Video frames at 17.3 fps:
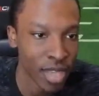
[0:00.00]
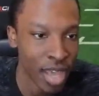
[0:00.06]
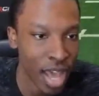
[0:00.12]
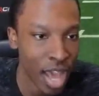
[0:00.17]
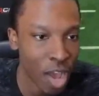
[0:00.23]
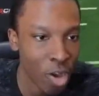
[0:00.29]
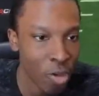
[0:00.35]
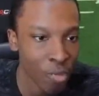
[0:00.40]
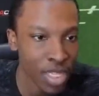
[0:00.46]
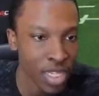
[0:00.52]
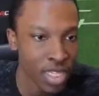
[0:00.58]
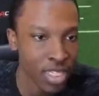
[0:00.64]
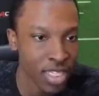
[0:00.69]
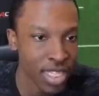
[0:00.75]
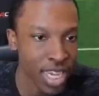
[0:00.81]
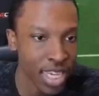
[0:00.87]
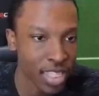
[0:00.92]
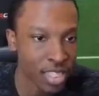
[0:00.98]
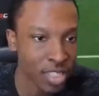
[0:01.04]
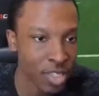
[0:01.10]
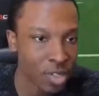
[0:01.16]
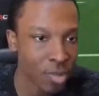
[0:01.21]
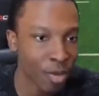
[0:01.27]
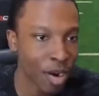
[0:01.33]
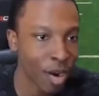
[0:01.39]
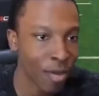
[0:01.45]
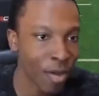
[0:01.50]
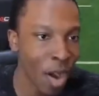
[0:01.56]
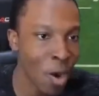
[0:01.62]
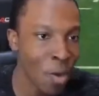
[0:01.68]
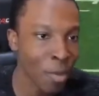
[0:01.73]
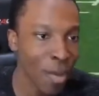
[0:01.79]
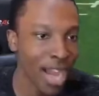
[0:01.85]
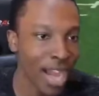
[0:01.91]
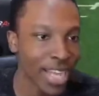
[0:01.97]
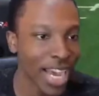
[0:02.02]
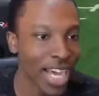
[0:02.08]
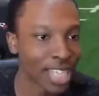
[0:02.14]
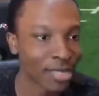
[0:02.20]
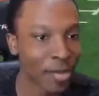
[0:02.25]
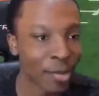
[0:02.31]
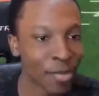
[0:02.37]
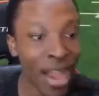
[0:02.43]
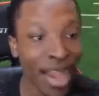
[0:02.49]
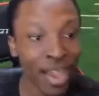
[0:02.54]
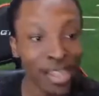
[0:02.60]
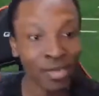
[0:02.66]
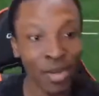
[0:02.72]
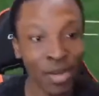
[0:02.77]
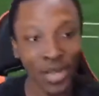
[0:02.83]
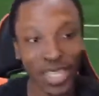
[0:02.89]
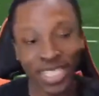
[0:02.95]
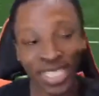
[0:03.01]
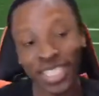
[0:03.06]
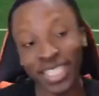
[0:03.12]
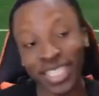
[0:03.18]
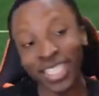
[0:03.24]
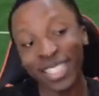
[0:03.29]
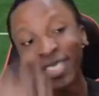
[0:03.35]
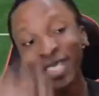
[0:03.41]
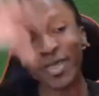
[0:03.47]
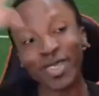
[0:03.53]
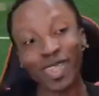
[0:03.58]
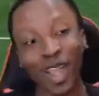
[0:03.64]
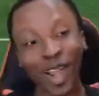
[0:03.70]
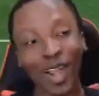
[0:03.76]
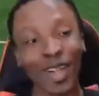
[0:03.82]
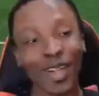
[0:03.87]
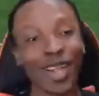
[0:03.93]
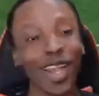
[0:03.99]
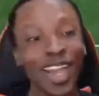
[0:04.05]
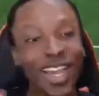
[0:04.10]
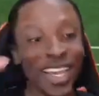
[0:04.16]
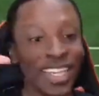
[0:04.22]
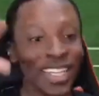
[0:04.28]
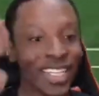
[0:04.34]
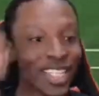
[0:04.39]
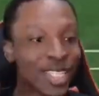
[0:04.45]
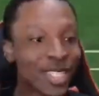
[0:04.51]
I don't mean to say it too, bro. Oh my gosh, bro. Patch, bro. This this dude's this